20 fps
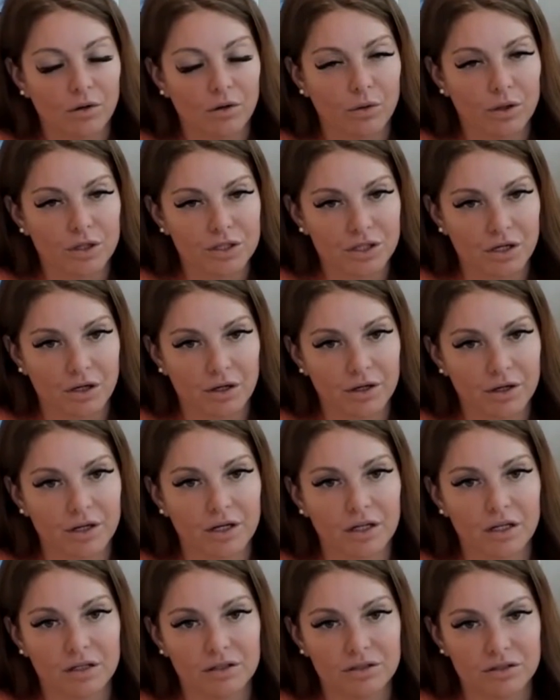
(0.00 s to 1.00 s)
or
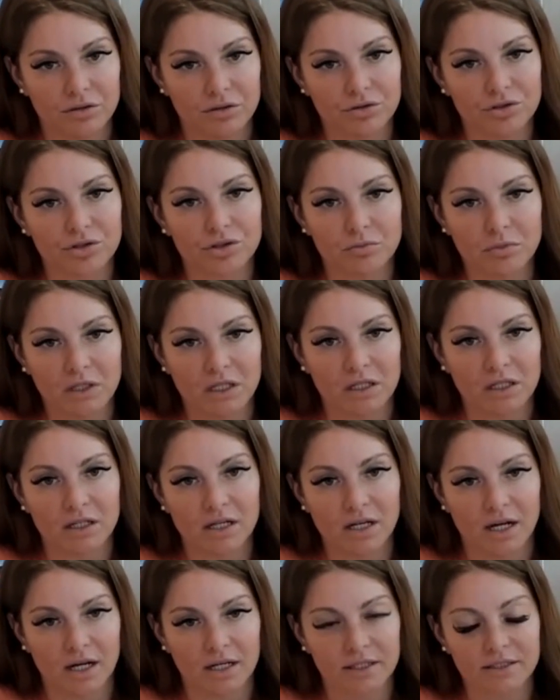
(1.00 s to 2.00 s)
targeted social media
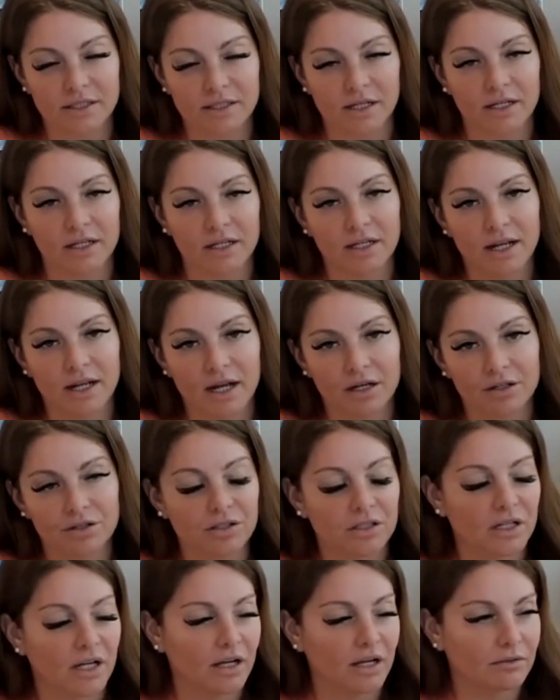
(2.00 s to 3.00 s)
content. And
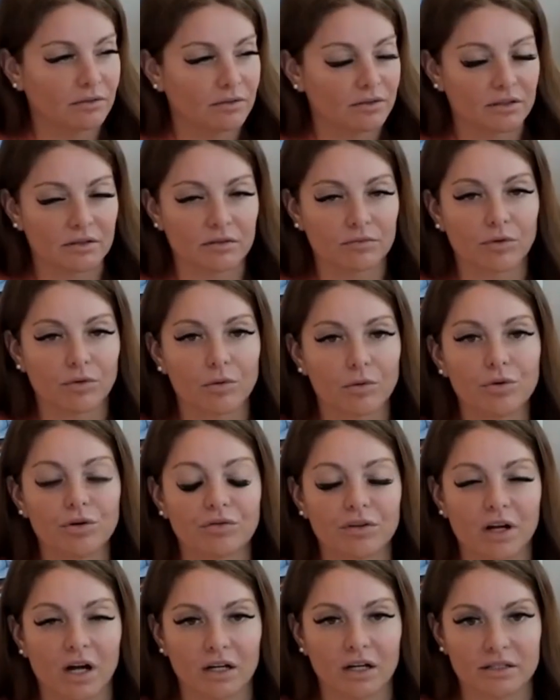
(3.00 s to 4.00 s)
actually, I
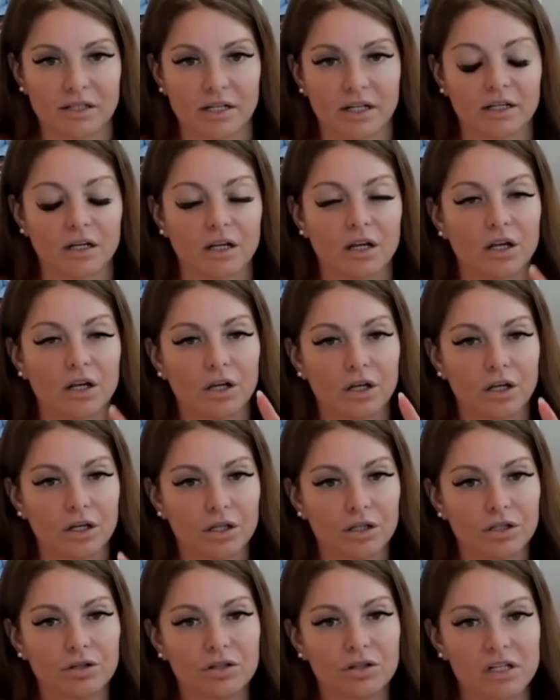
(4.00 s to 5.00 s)
remove content.
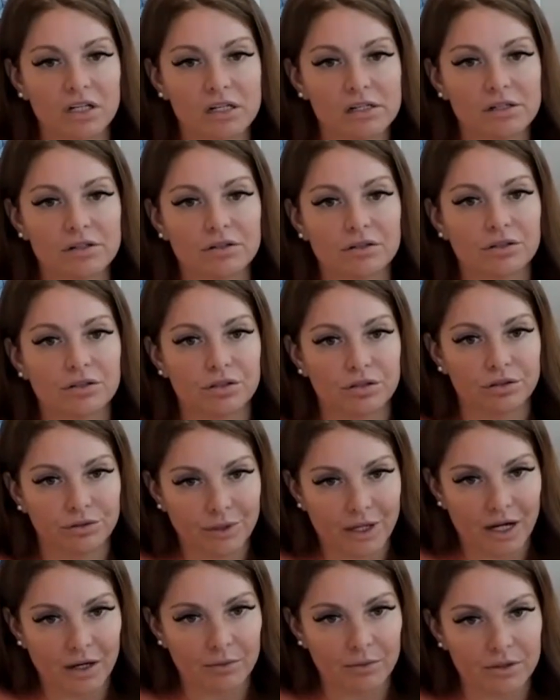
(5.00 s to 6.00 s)
You need to do 2
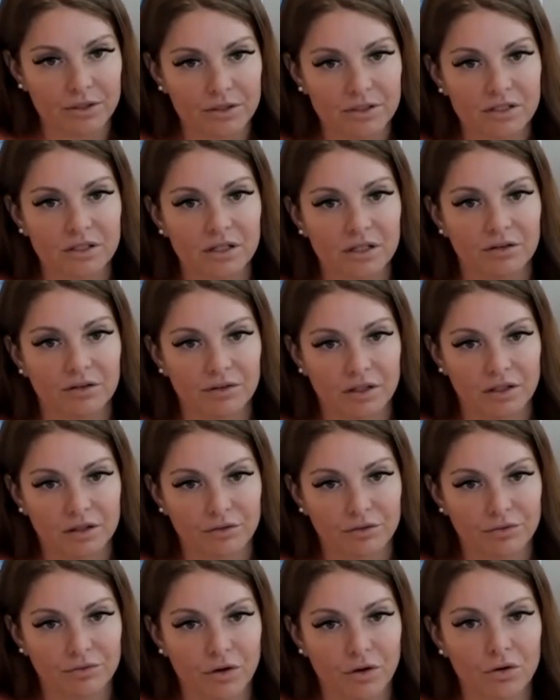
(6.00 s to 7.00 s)
hours of
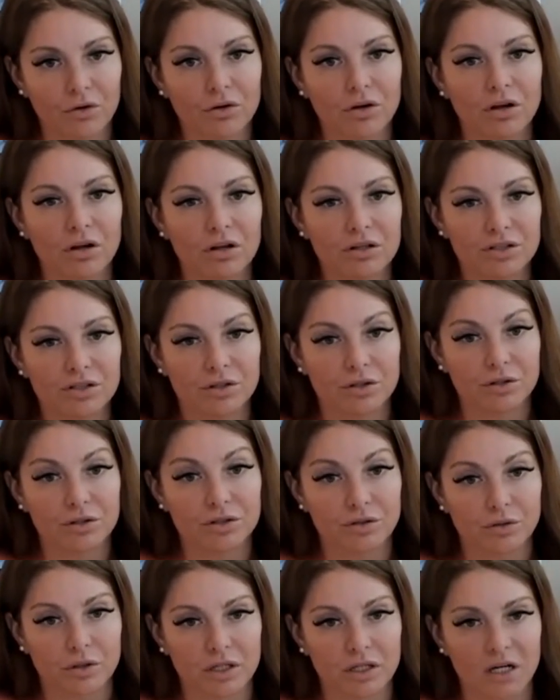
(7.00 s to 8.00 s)
either phone calls or
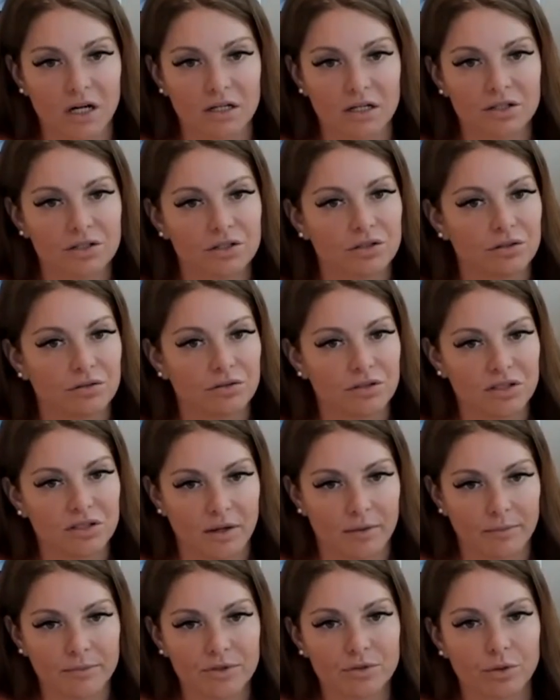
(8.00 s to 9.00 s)
door knocks to
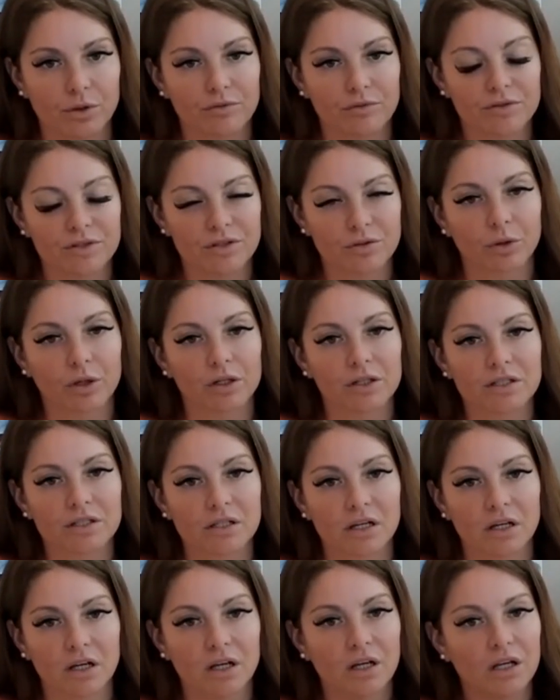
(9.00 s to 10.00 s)
some sort of source.
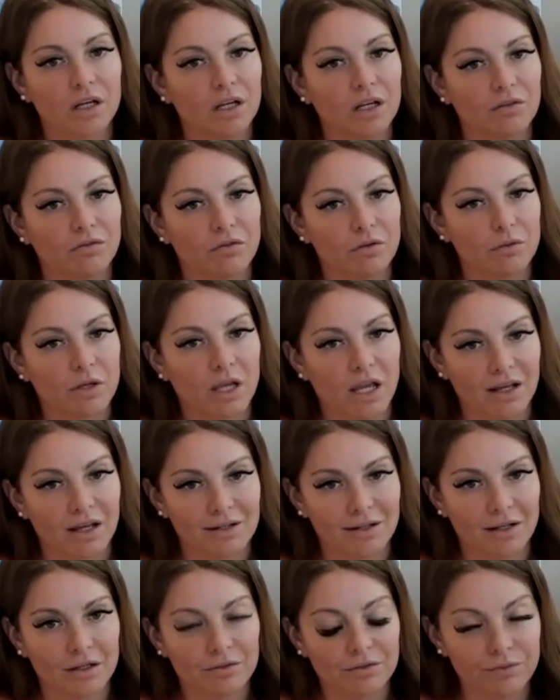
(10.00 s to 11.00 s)
If you
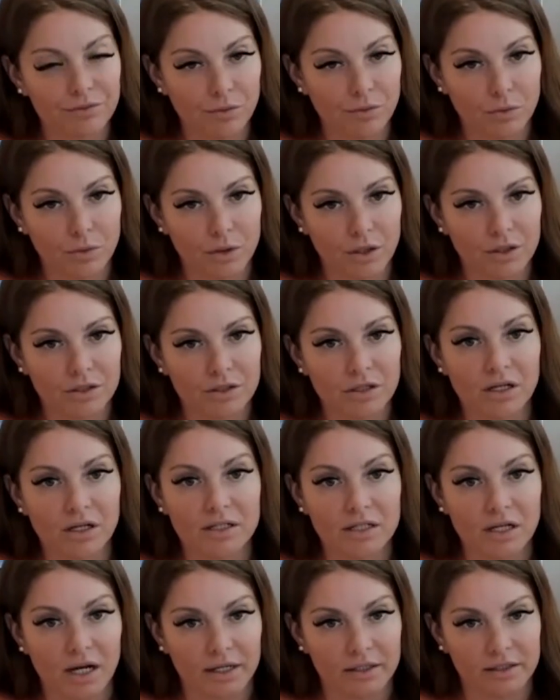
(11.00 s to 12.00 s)
cannot afford a
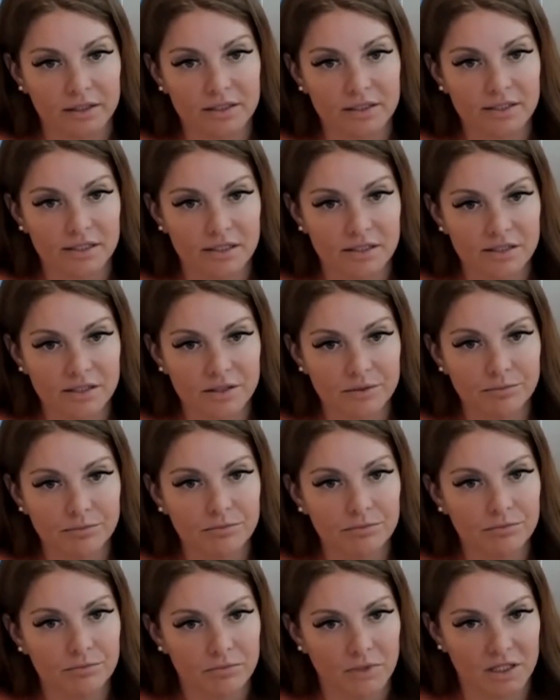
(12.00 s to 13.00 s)
dialing system
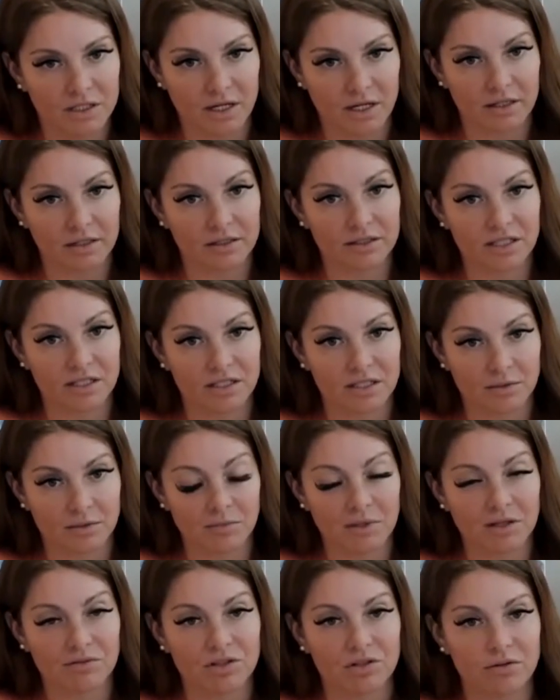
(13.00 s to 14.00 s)

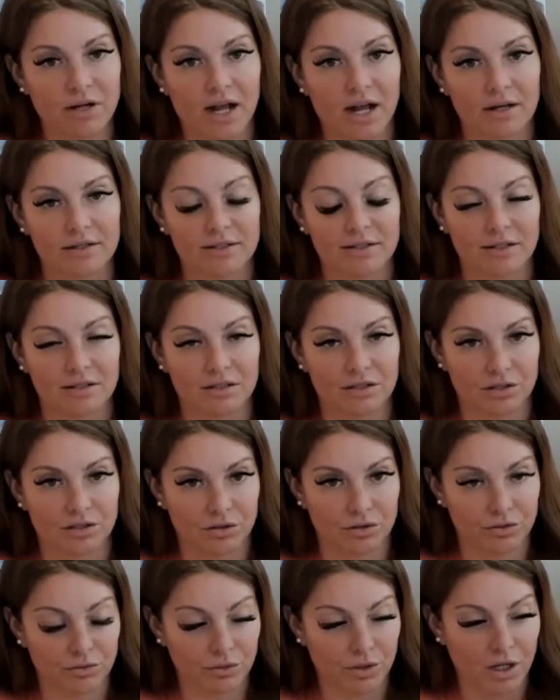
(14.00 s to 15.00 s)
gives you access
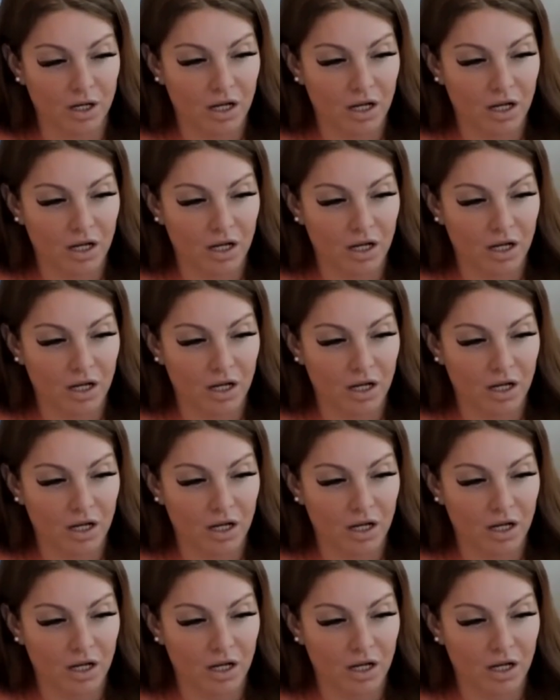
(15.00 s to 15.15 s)
to